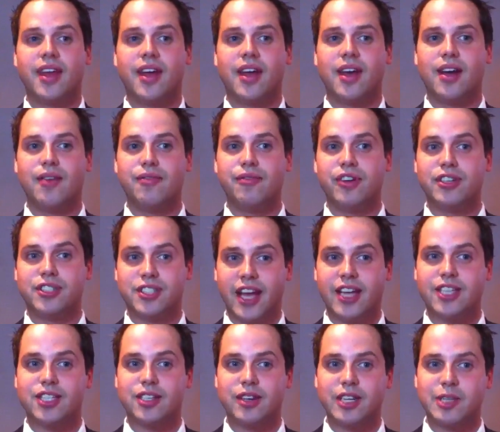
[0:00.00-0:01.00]
a
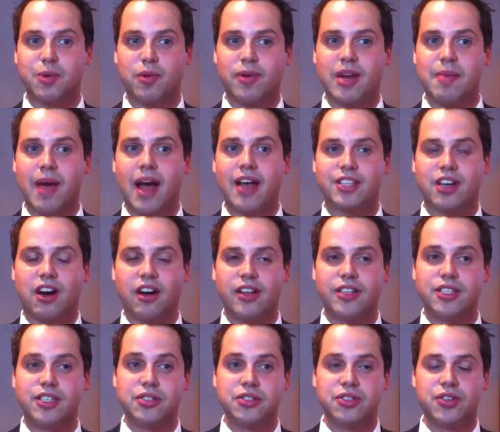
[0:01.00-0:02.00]
recession is probably about as hard
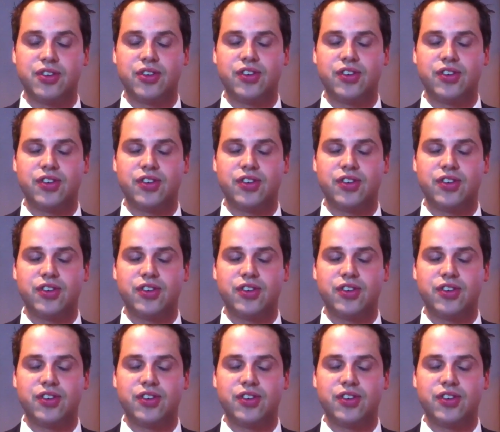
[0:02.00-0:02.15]
as